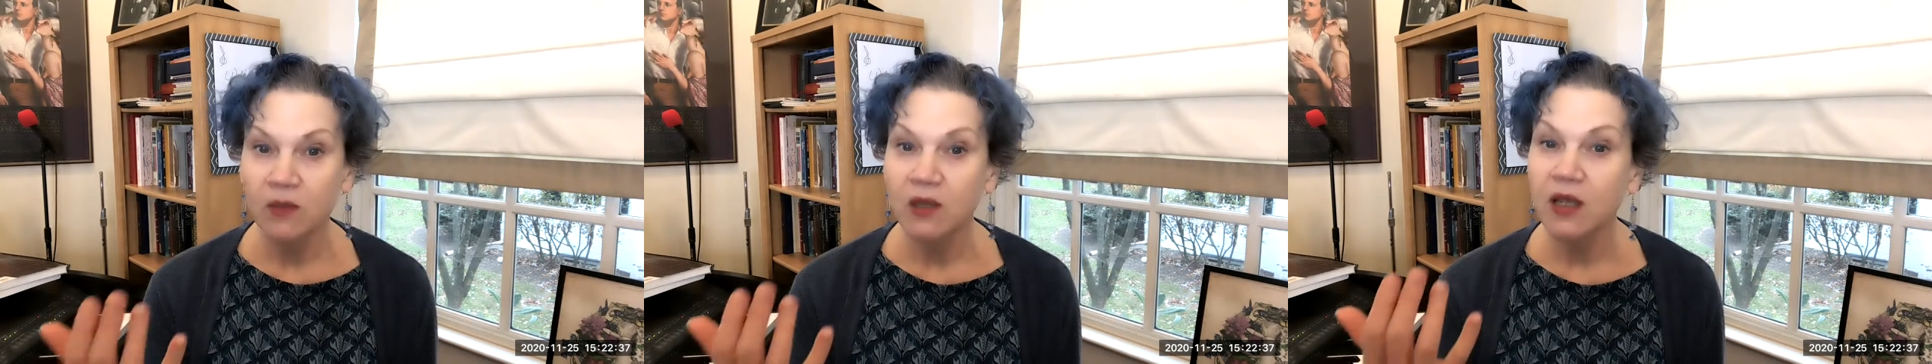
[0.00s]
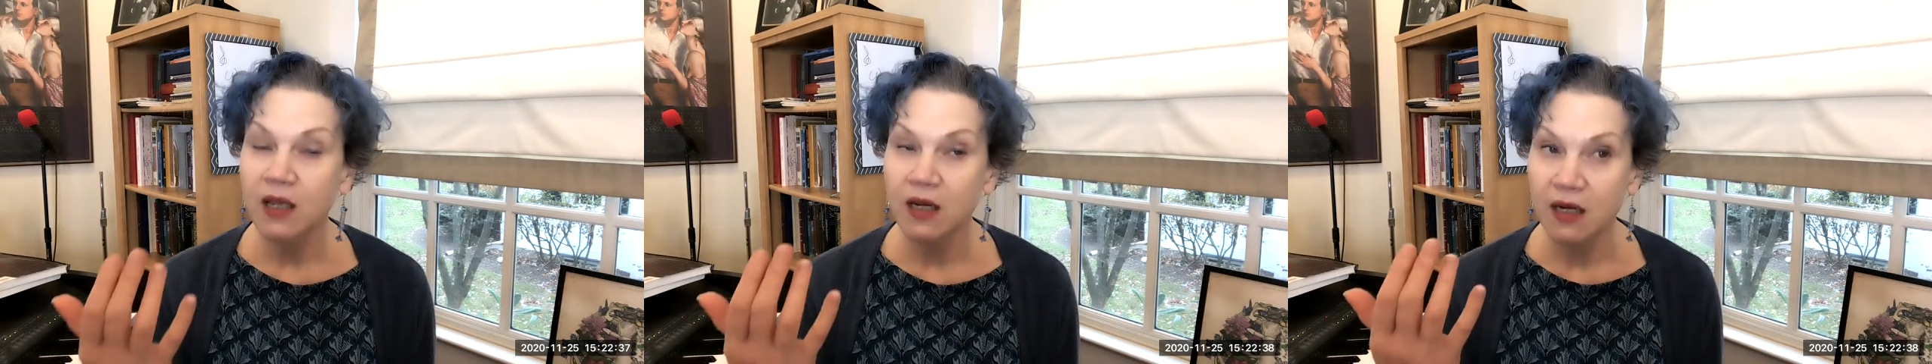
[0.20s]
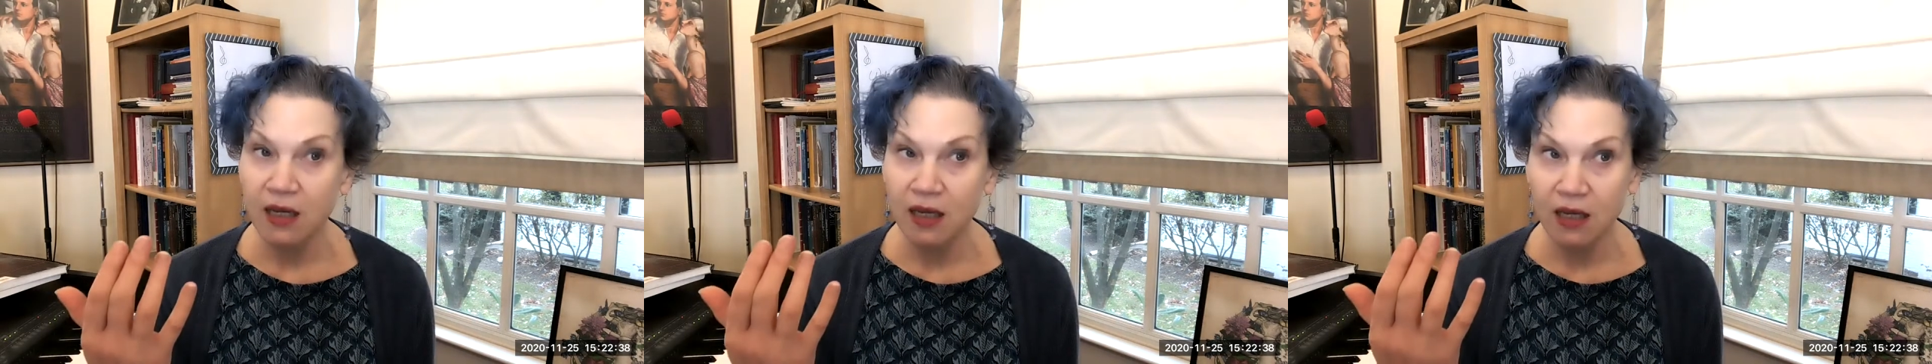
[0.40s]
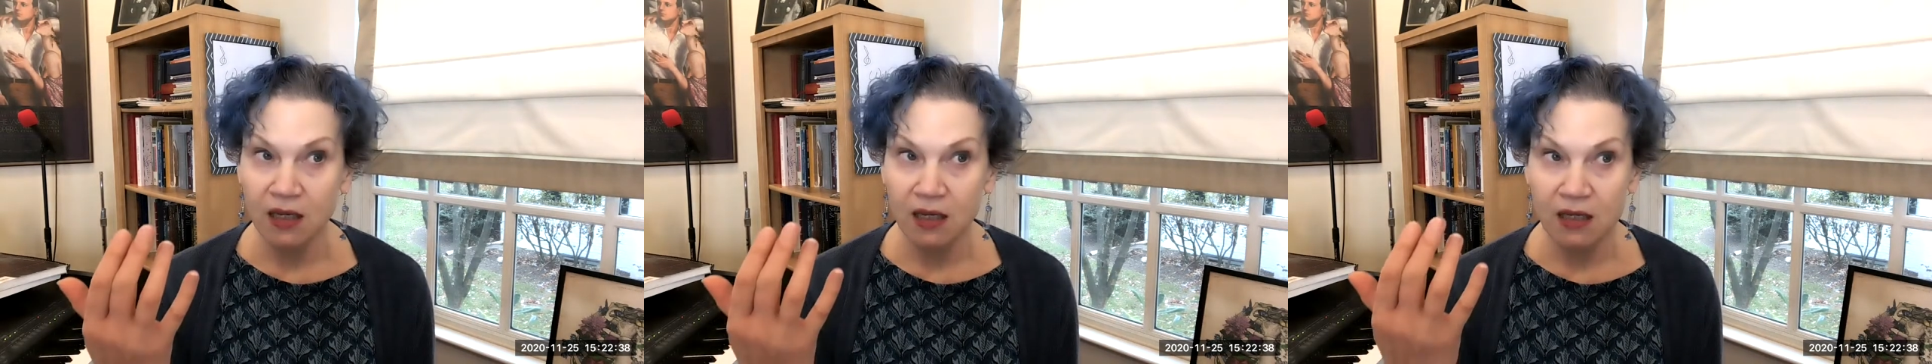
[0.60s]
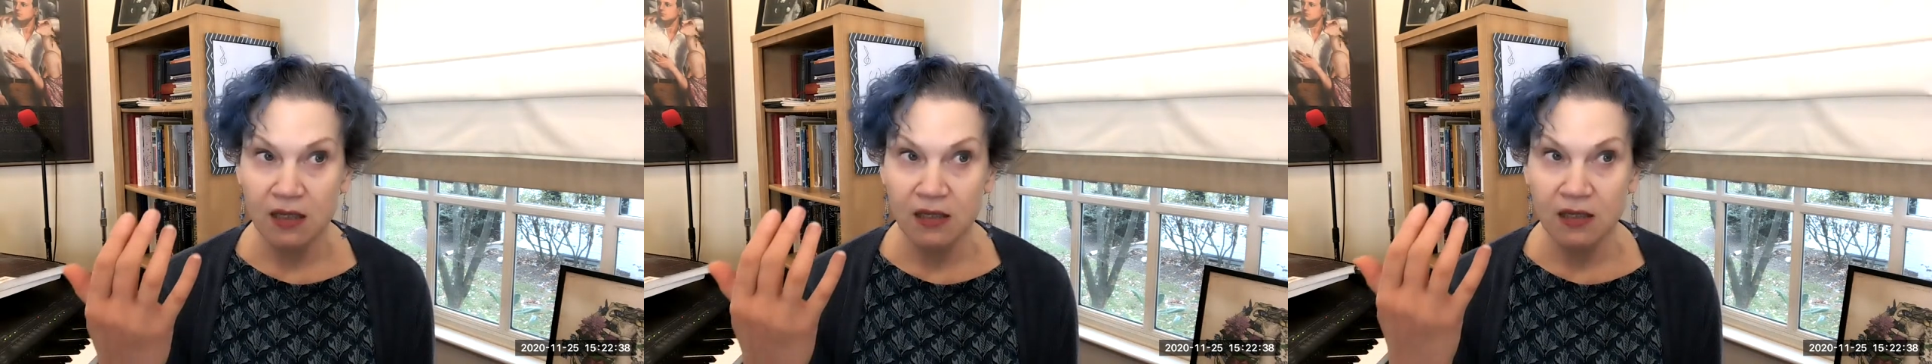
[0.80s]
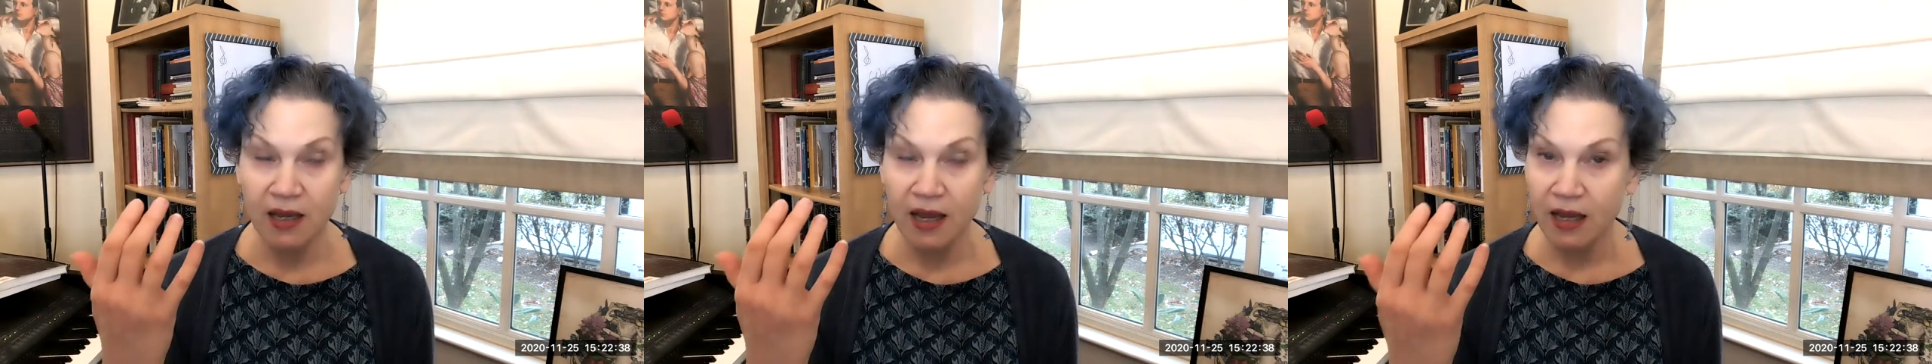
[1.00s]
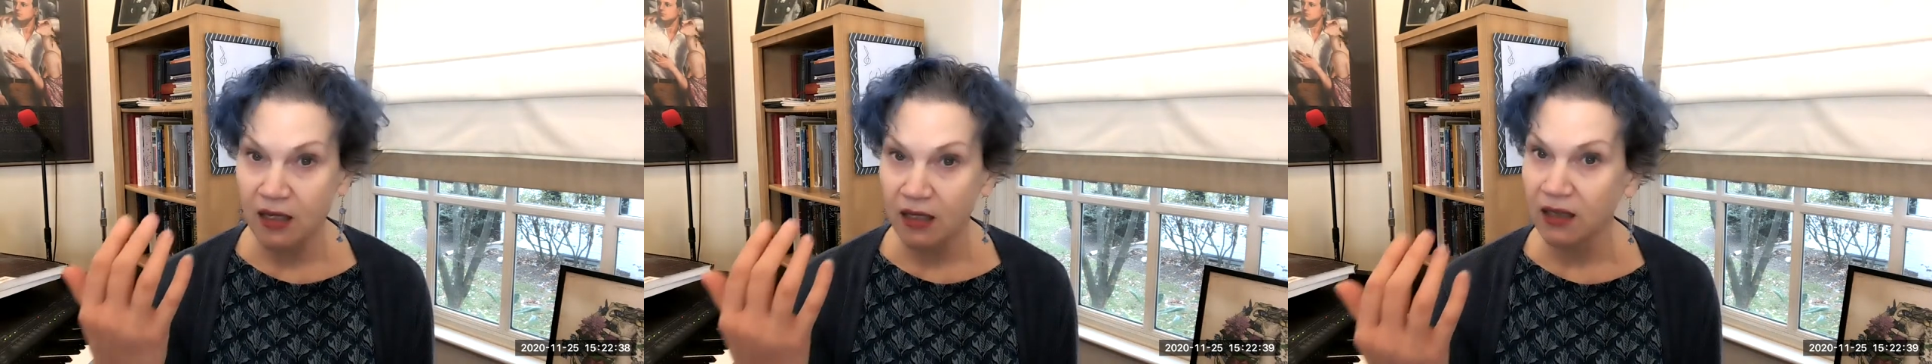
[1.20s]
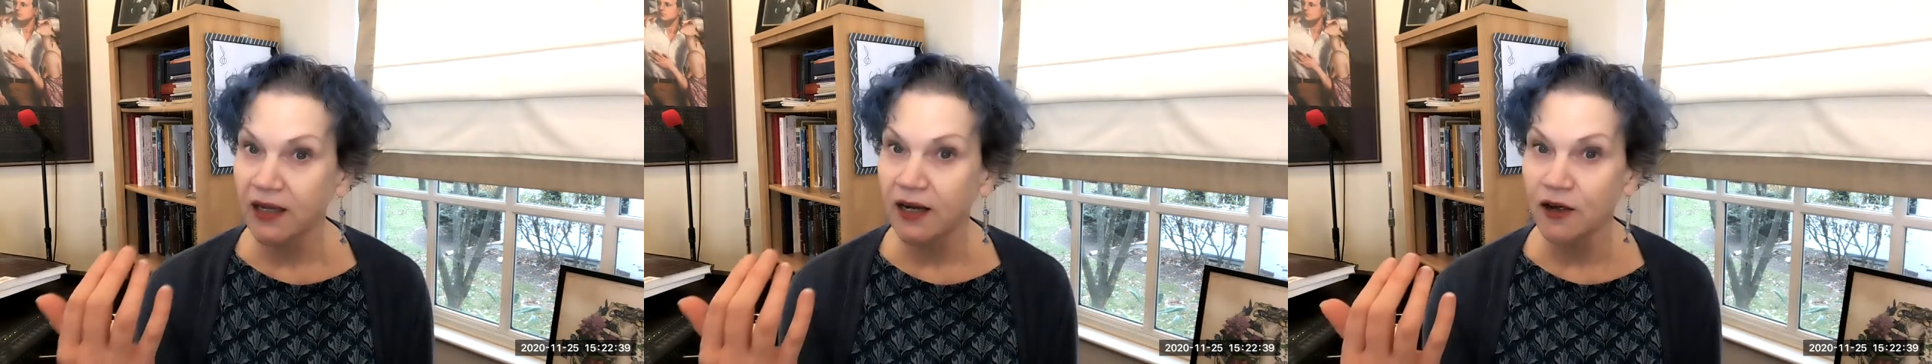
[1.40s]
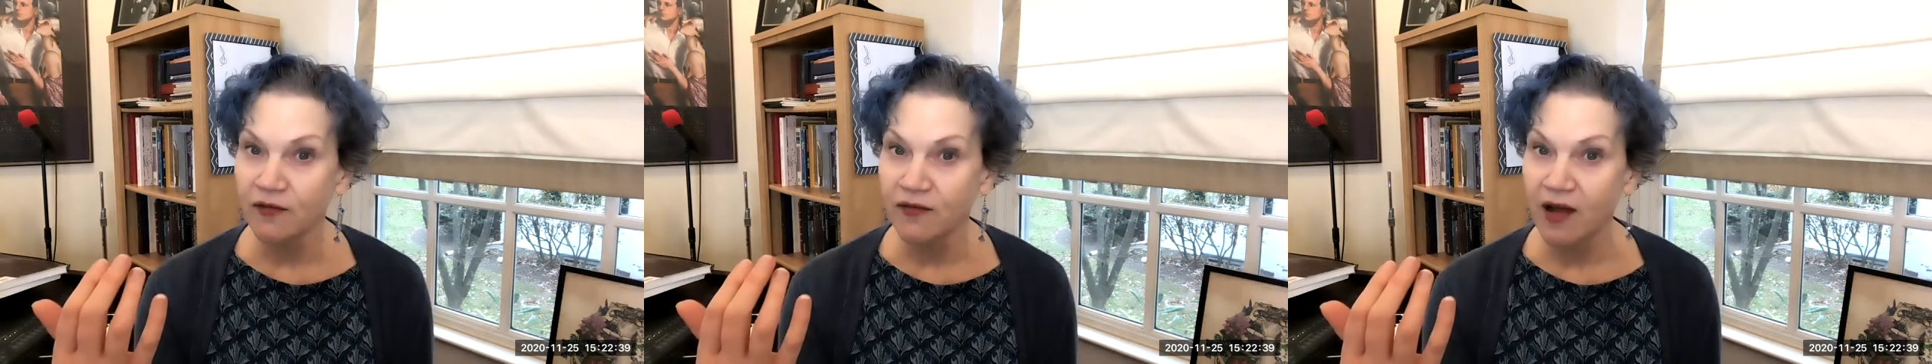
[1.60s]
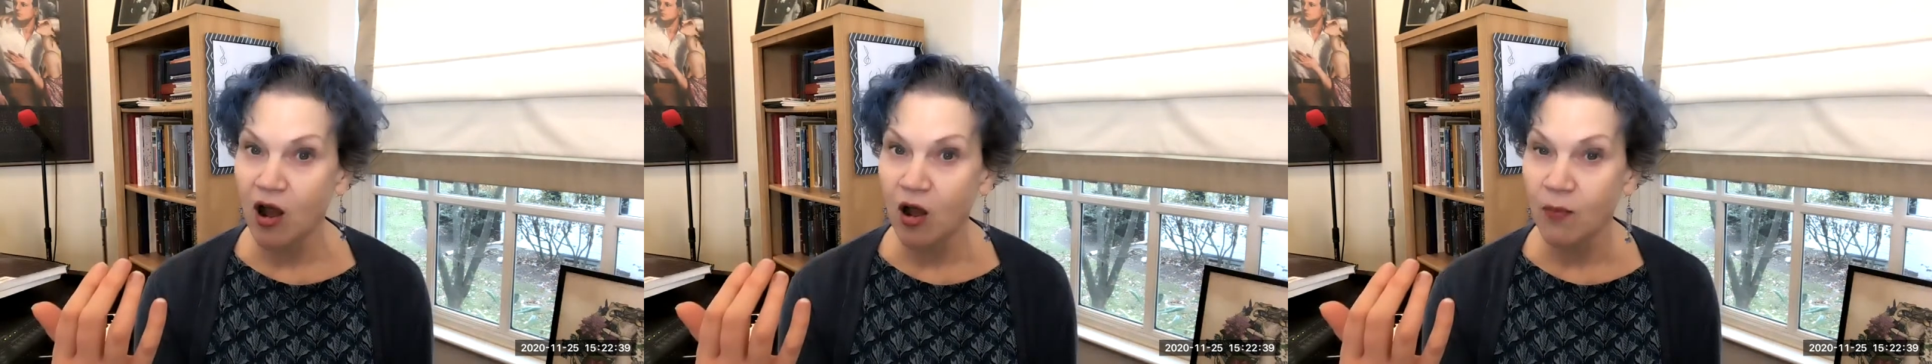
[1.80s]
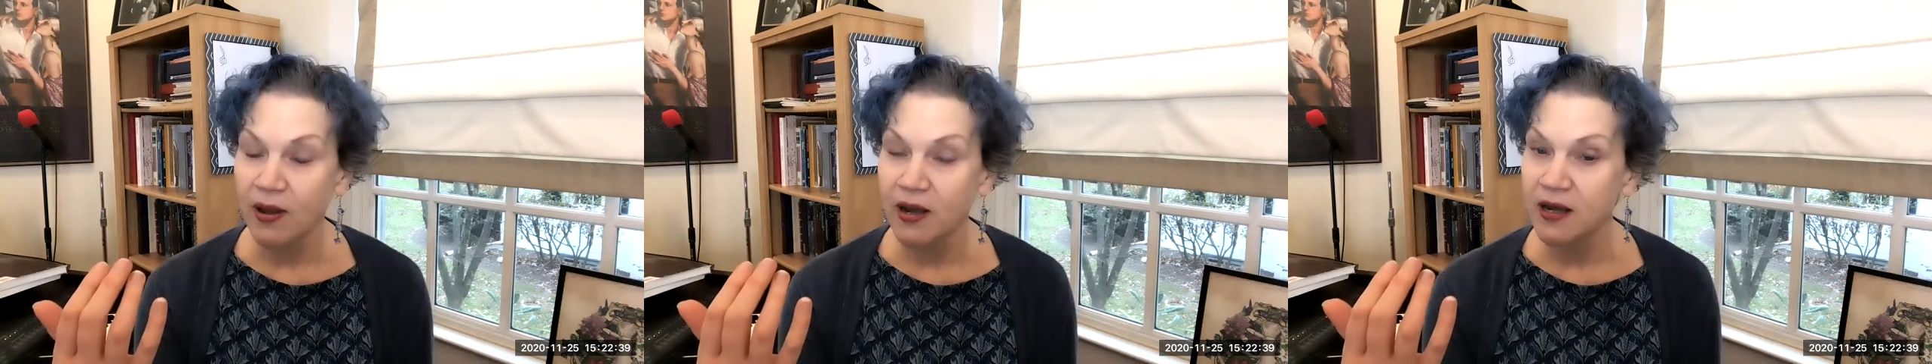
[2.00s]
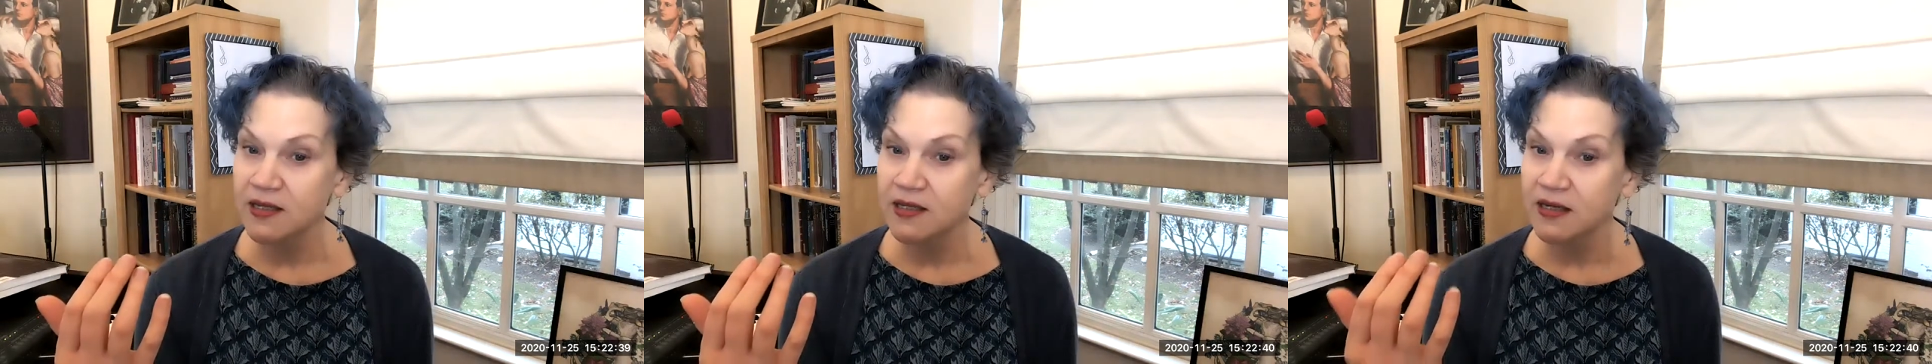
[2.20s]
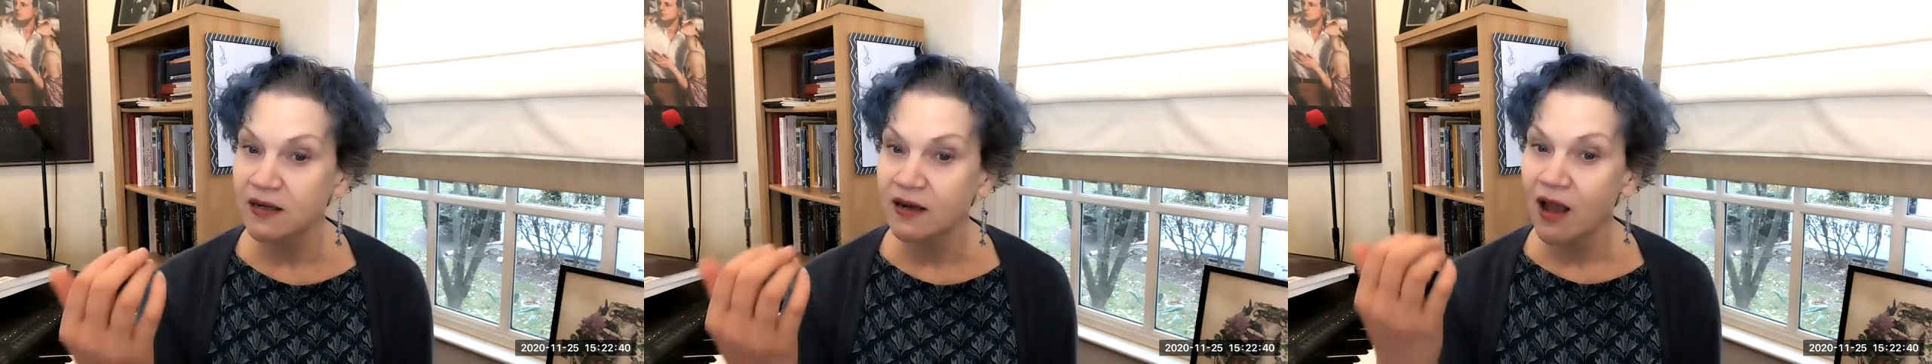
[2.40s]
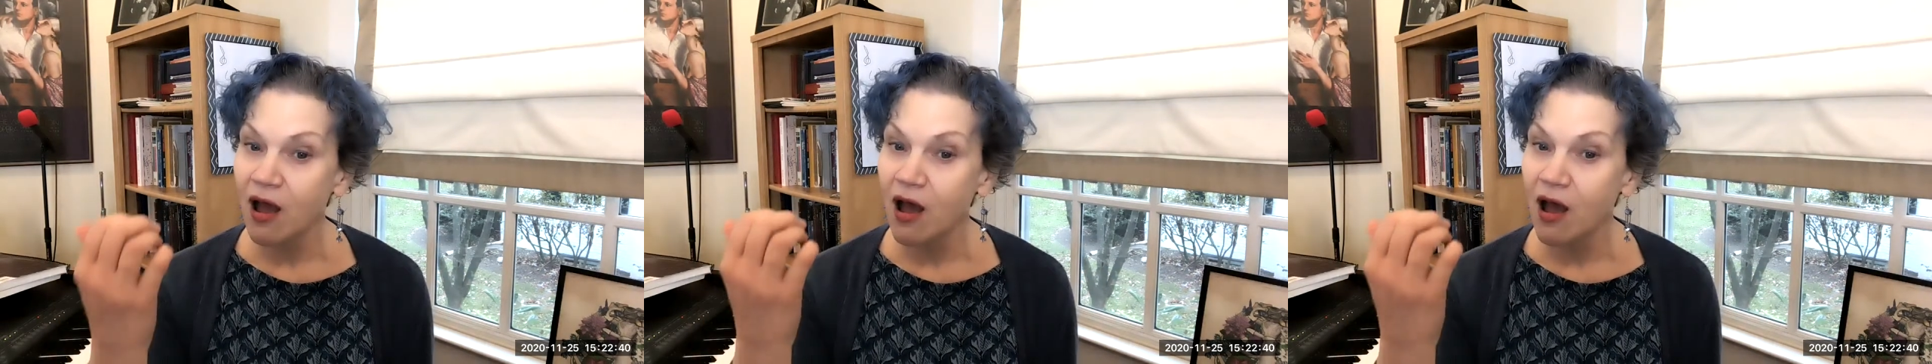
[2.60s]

It is a clear vowel, but it isn't